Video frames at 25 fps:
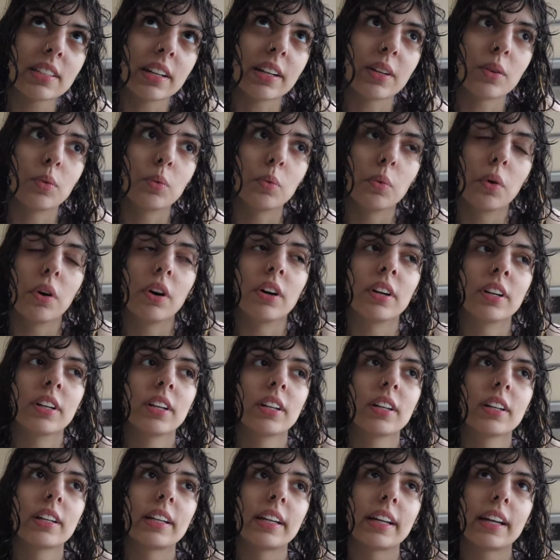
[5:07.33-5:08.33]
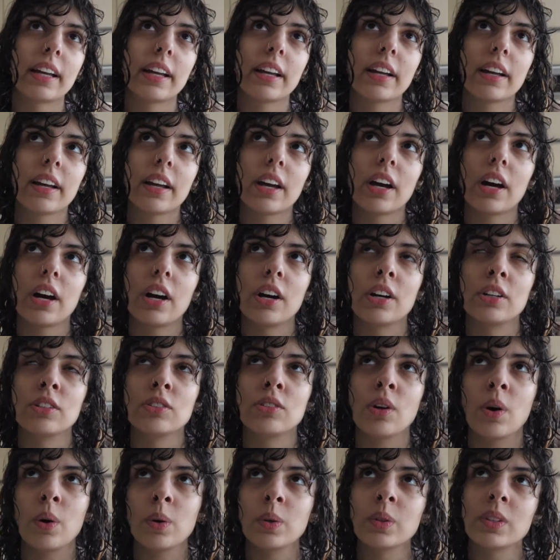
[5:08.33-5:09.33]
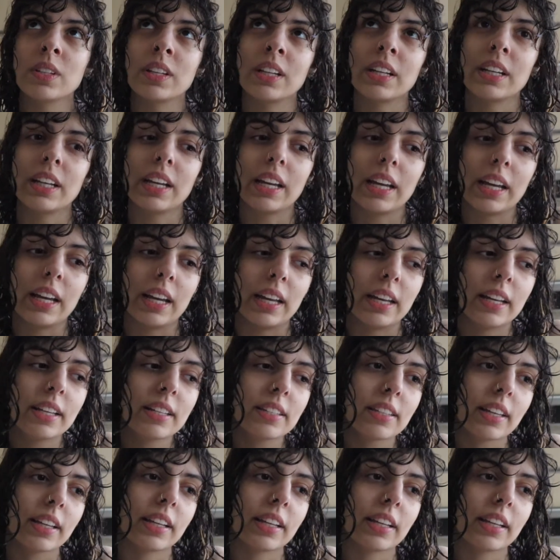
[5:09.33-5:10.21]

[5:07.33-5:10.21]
like what adulting is.